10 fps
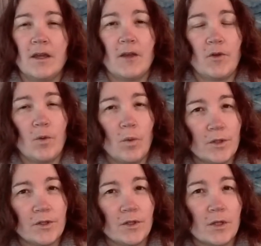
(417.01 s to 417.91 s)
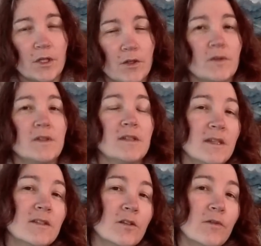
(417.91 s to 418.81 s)
If you want to, you can use this
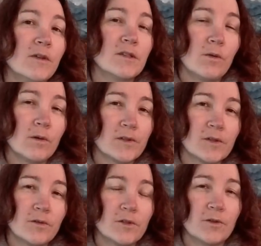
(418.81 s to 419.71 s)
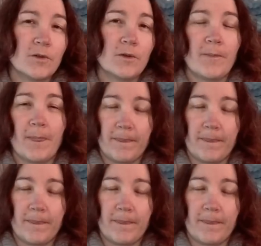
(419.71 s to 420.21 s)
e-service also to